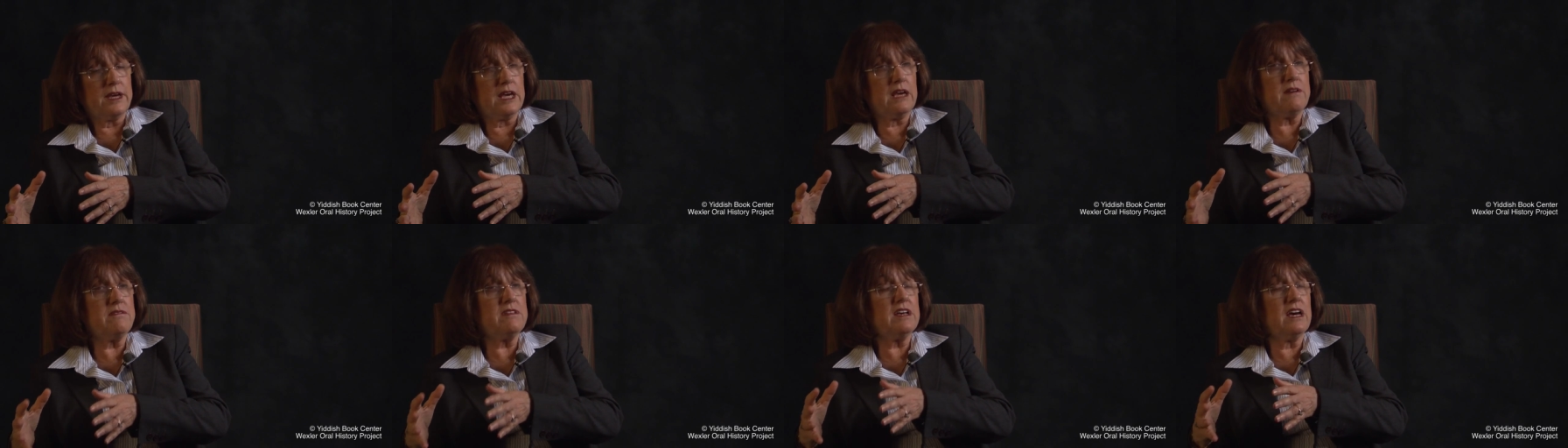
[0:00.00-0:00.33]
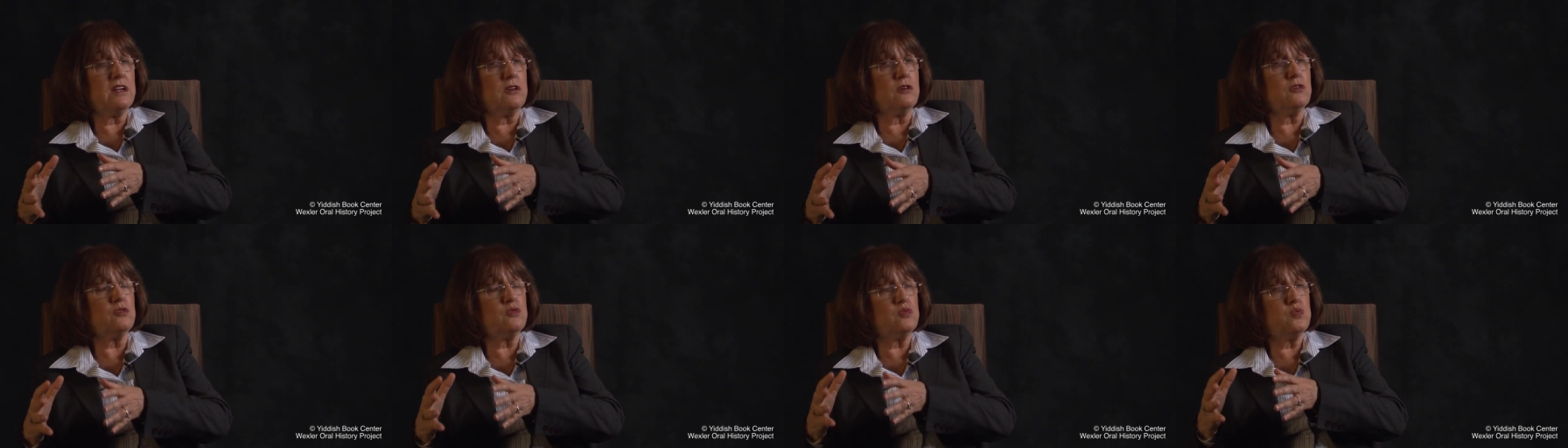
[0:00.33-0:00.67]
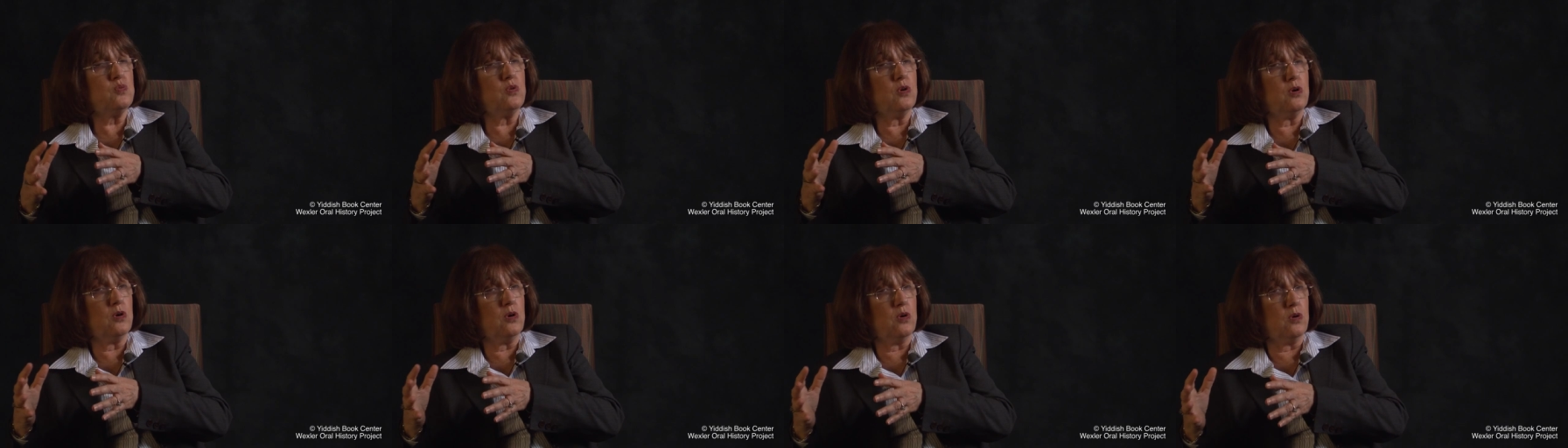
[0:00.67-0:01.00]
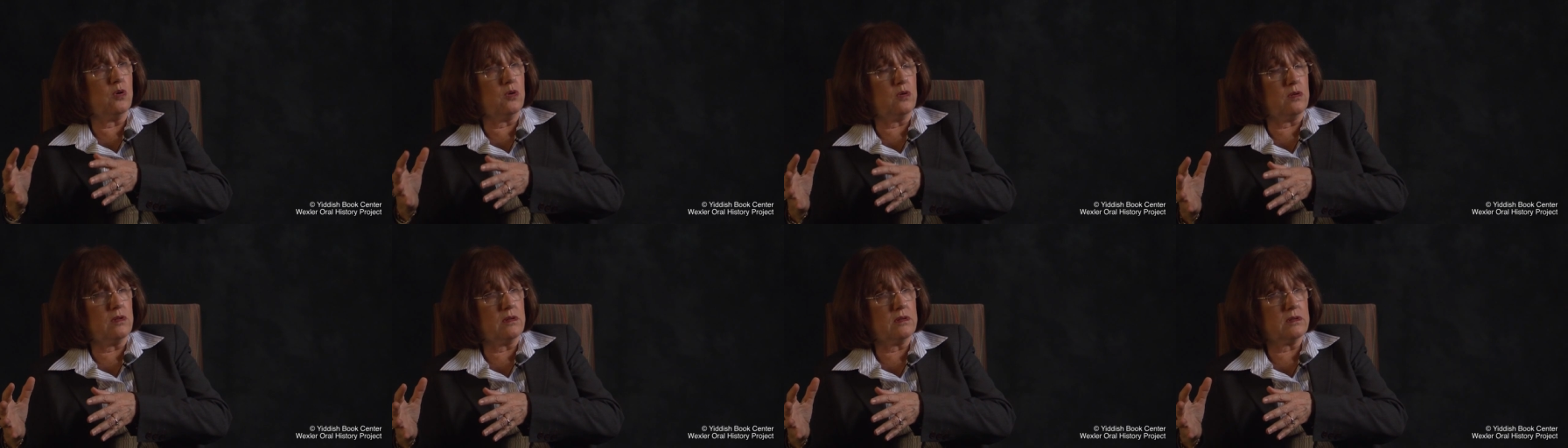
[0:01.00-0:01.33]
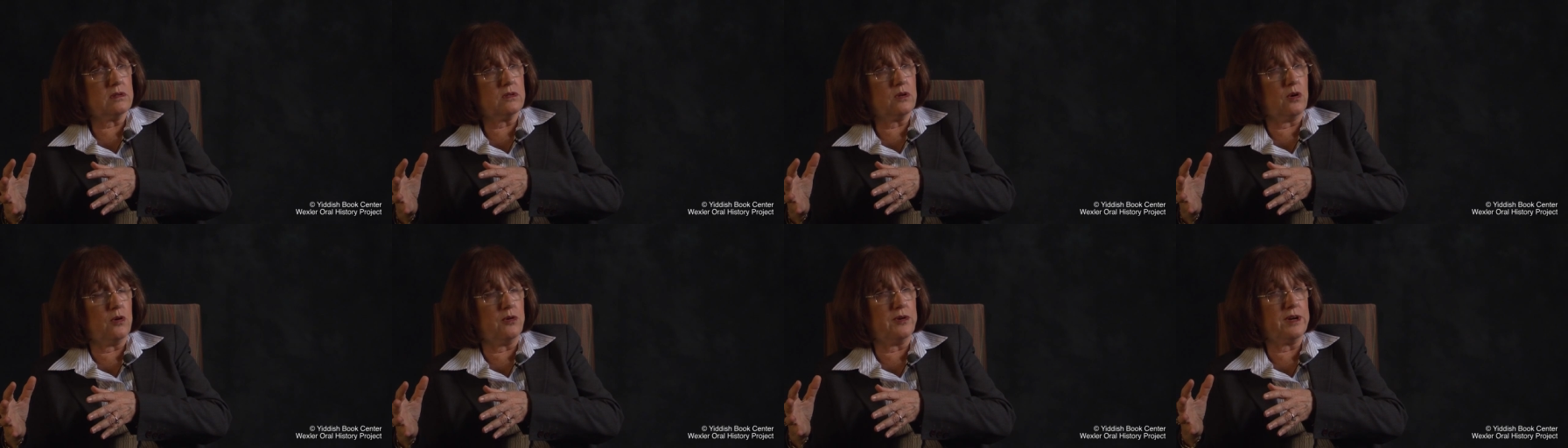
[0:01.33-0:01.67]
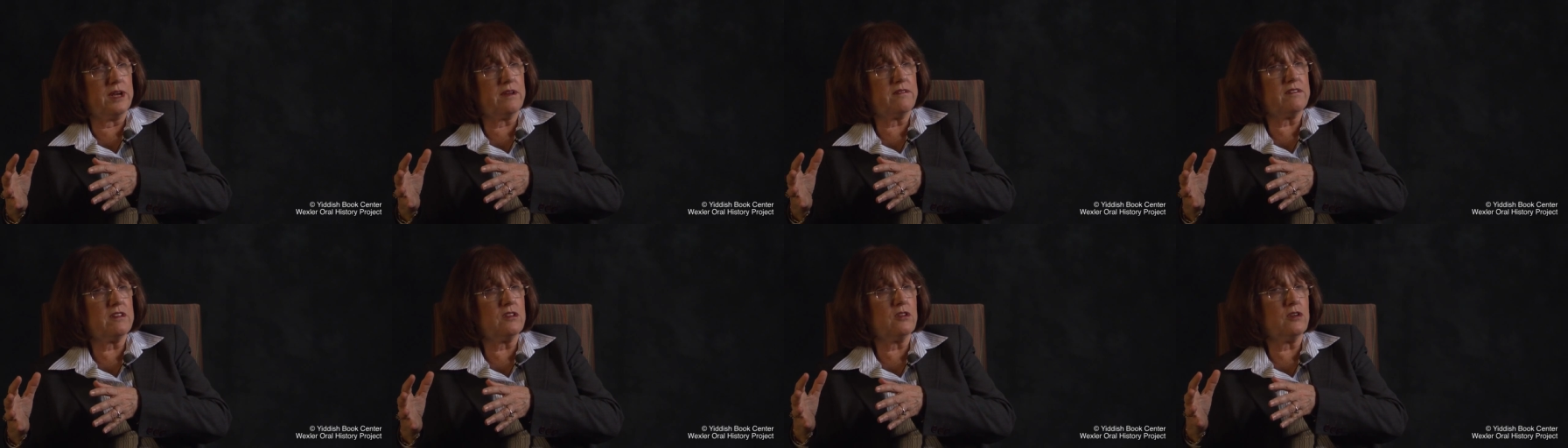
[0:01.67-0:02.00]
If they're not too old, or
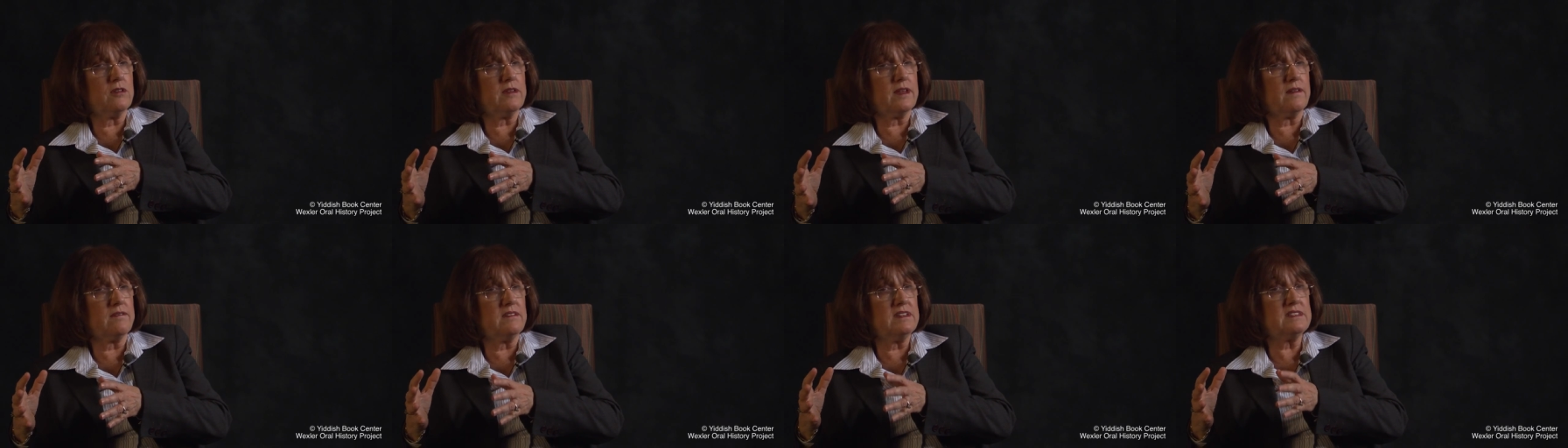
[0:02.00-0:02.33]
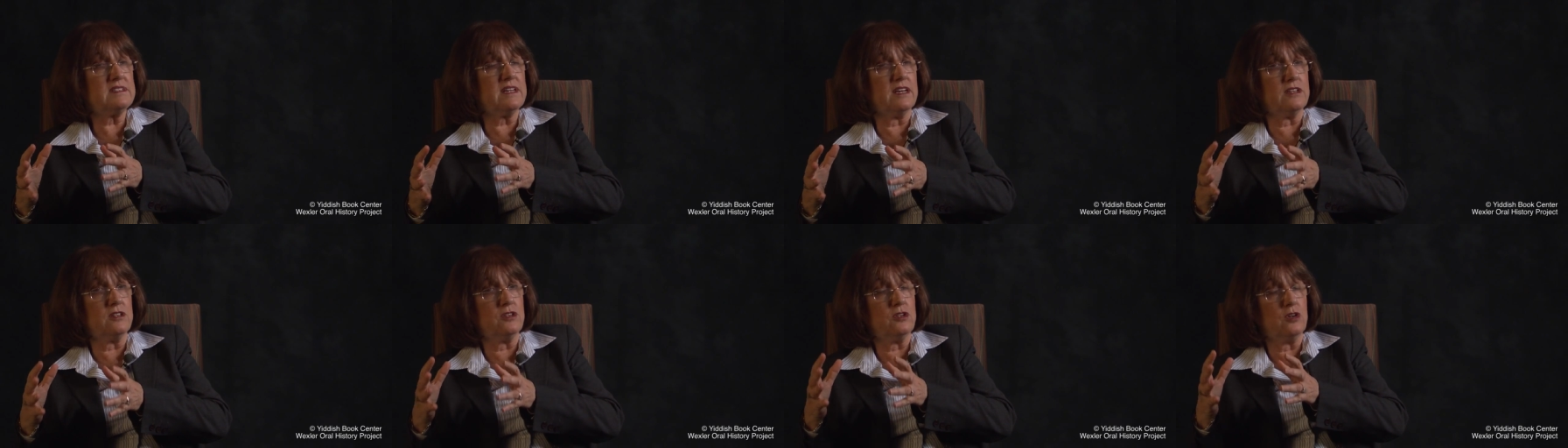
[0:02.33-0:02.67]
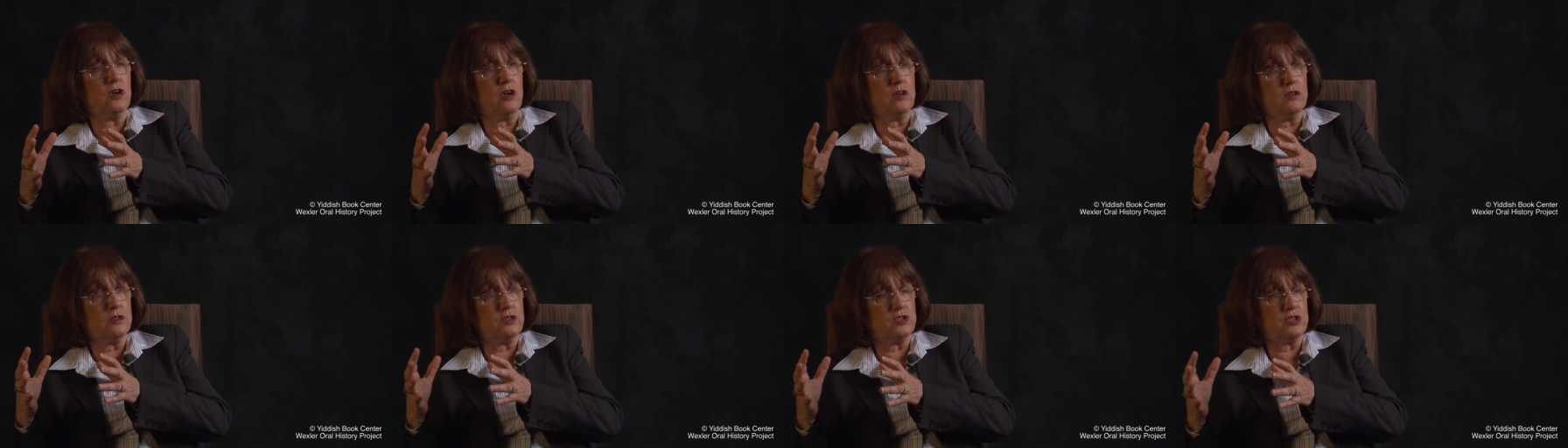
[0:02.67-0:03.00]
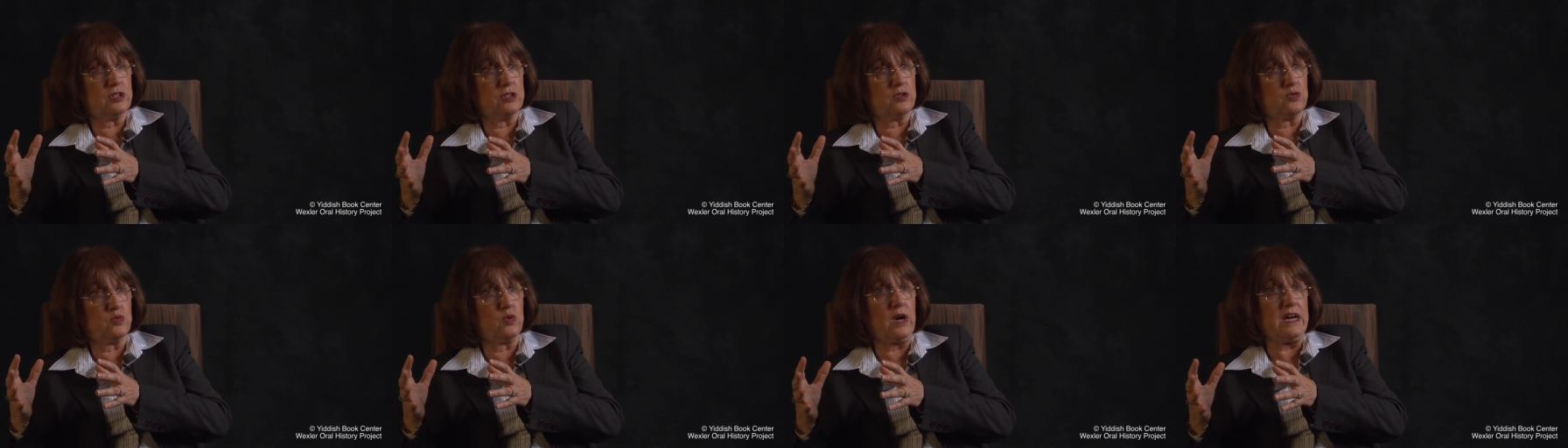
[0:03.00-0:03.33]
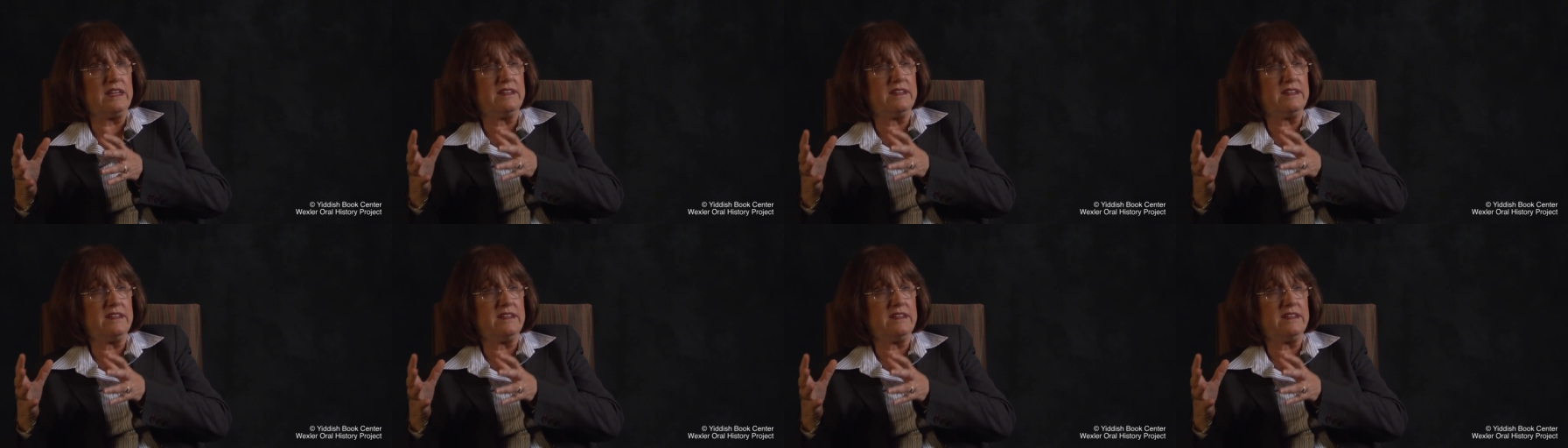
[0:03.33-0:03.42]
if they don't have this ideology to